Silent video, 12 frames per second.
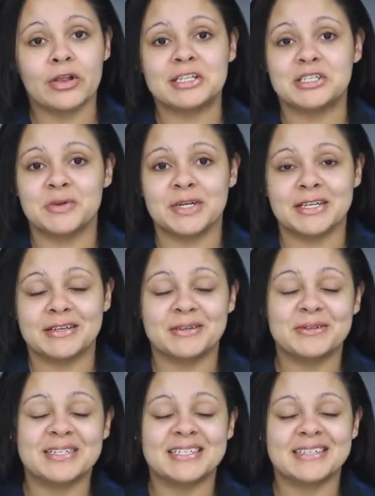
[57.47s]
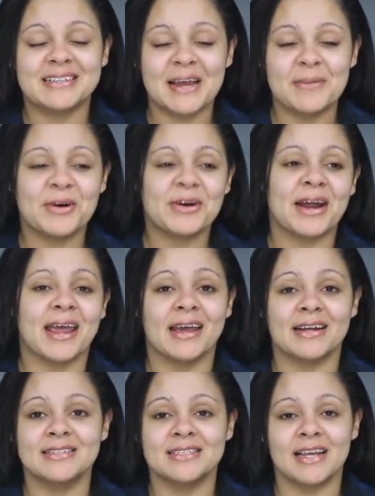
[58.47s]
let's do a little disclaimer
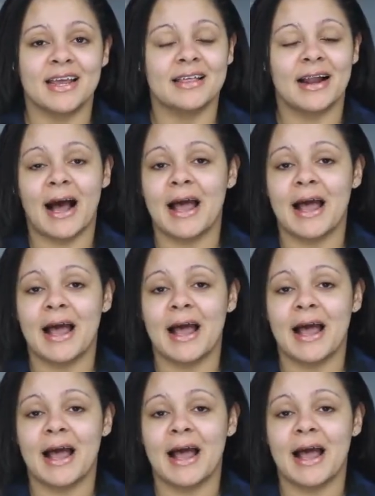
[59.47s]
and say that